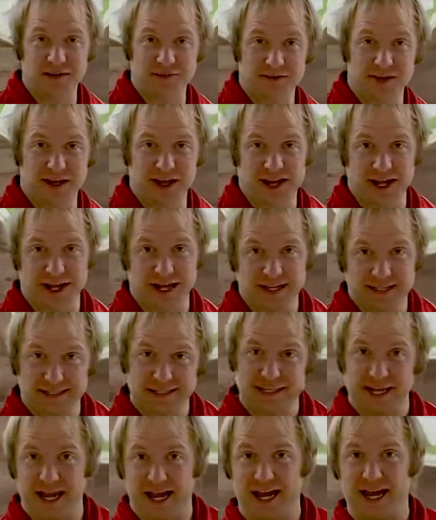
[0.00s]
if they
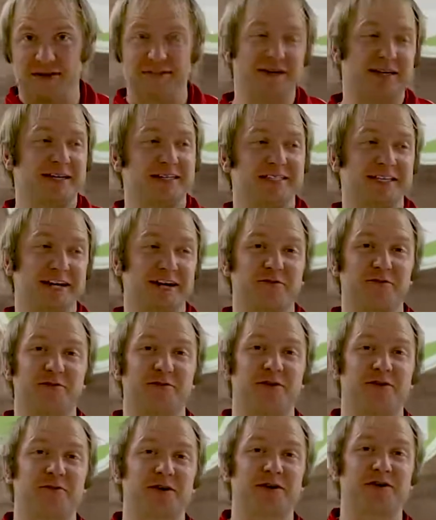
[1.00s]
sang, because then it would
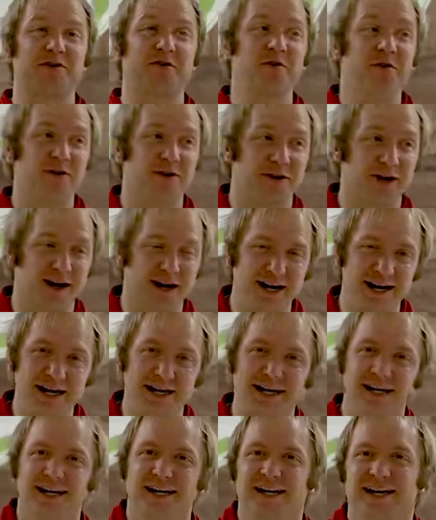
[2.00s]
be recorded.
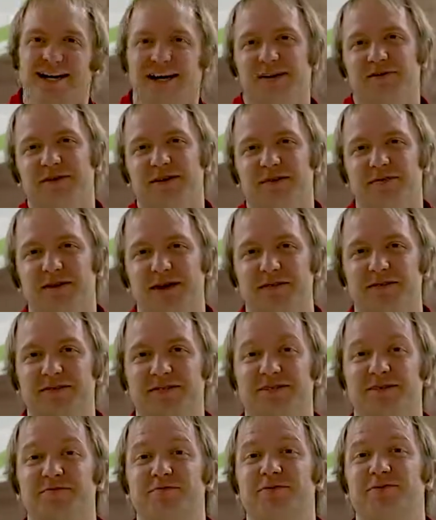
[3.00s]
We could be able
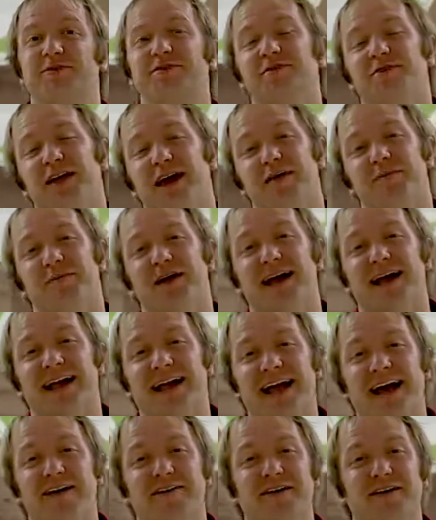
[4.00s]
to pull that back
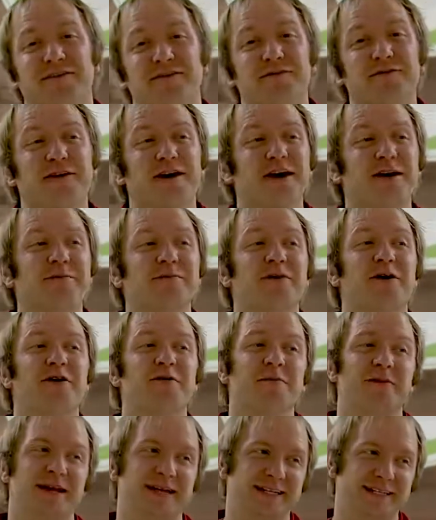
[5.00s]
out at fun
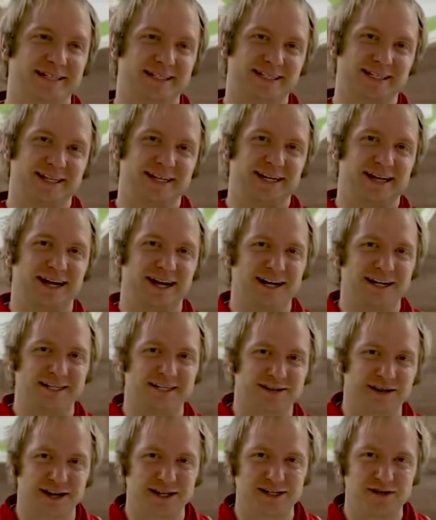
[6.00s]
moments and
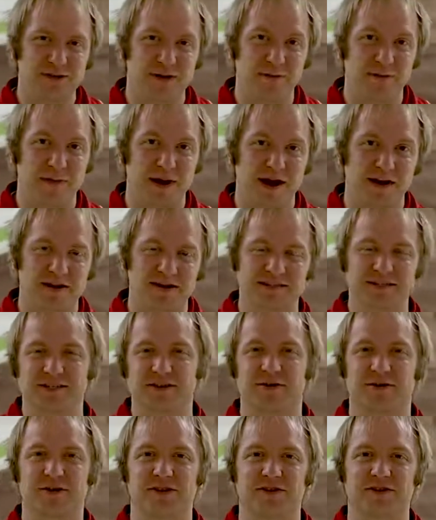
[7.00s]
try to embarrass
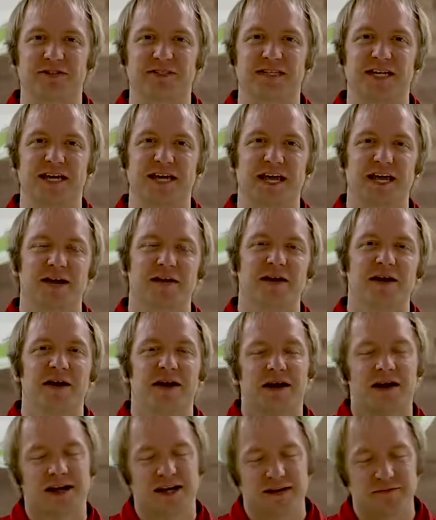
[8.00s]
her with her singing.
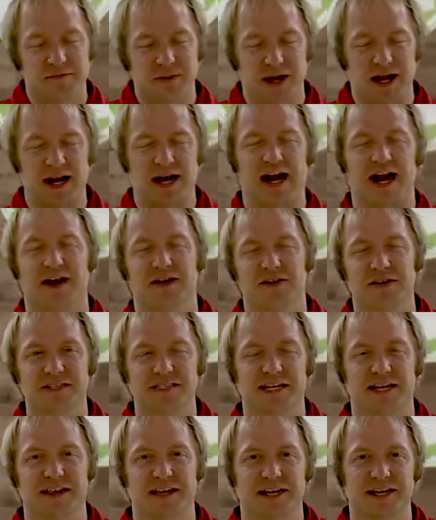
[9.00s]
But I only
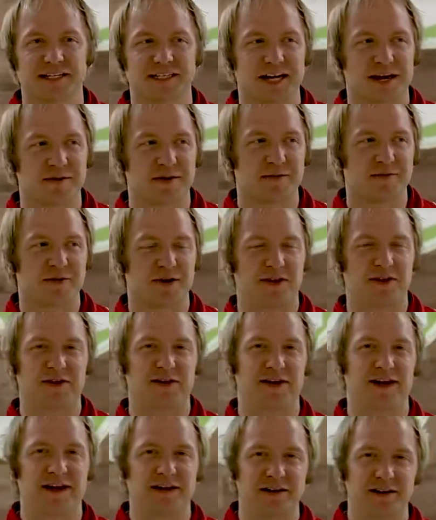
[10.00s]
say that because I'm her brother,
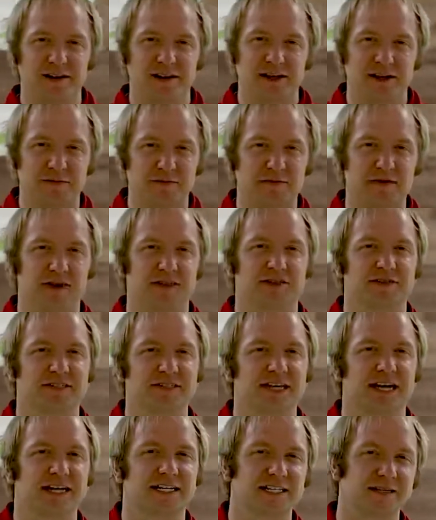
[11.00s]
and little brothers
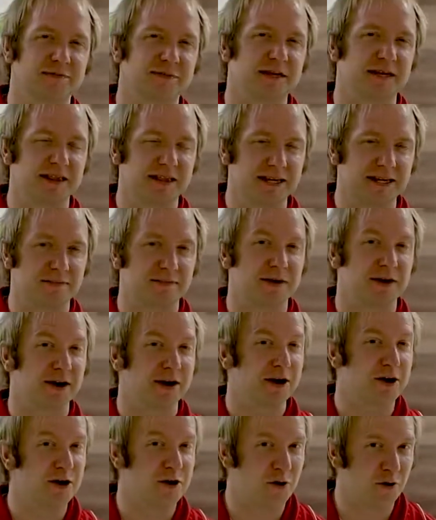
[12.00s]
like to be a little bit
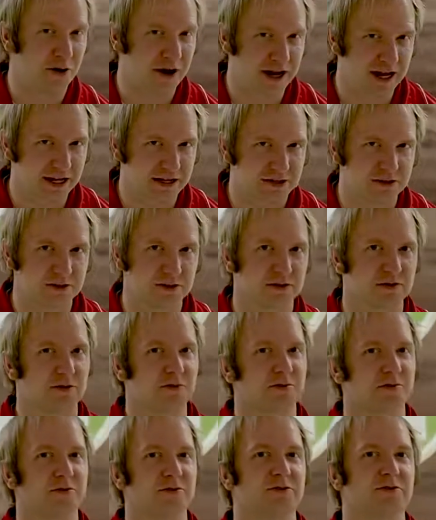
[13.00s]
annoying to their
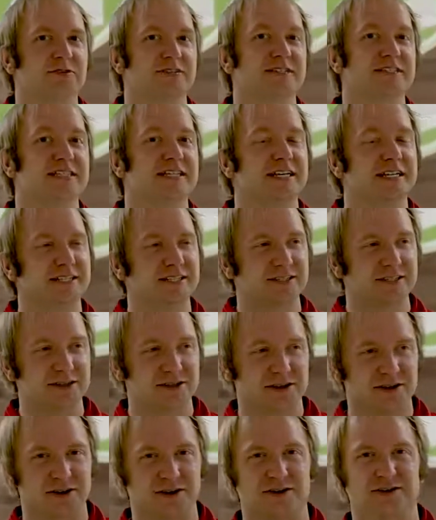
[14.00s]
older
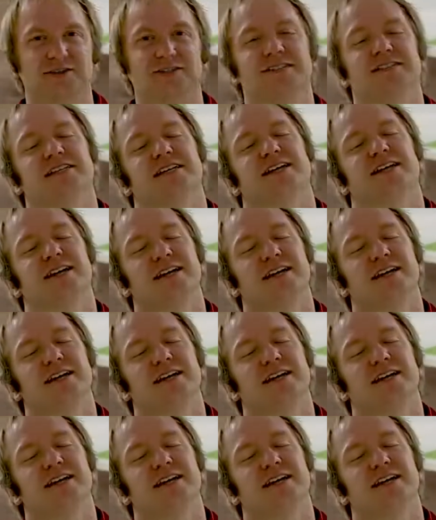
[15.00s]
sisters.